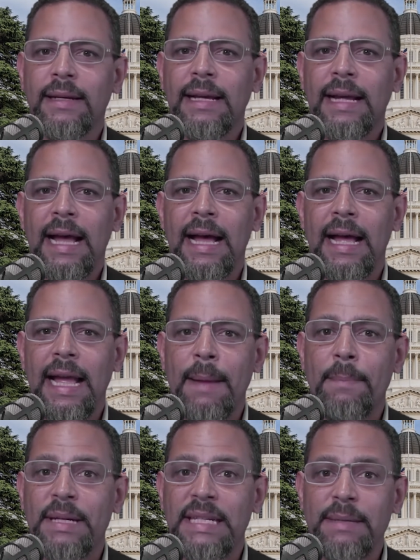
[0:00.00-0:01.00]

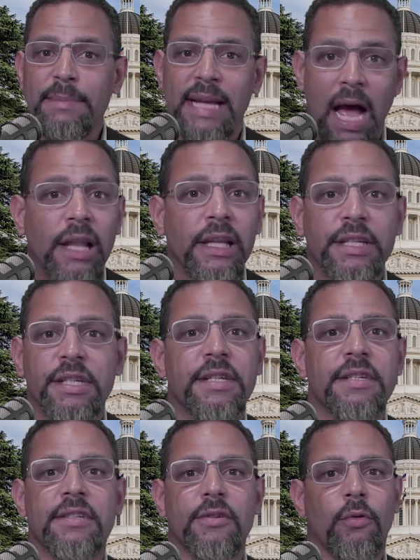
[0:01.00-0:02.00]

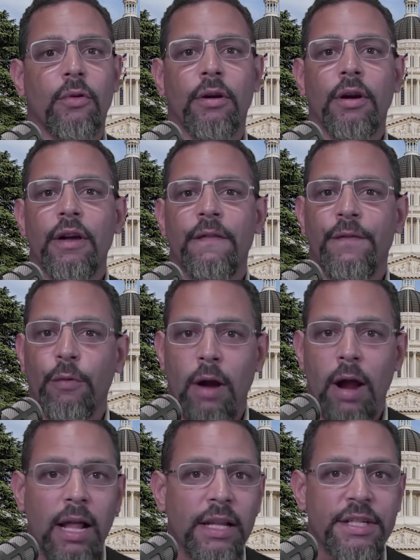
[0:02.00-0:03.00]
epidemiologists or
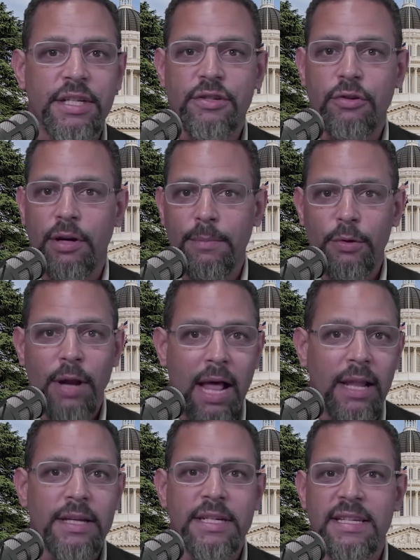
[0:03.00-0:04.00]
virologists or
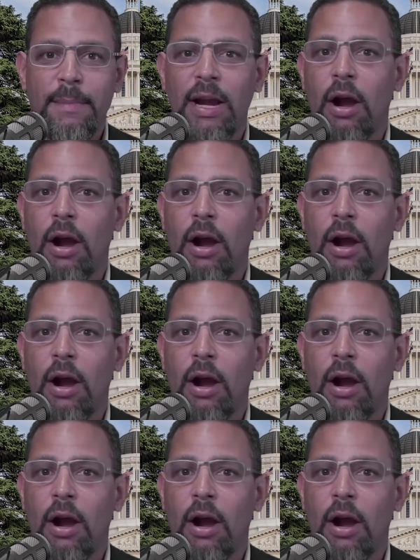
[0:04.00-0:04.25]
immunologists,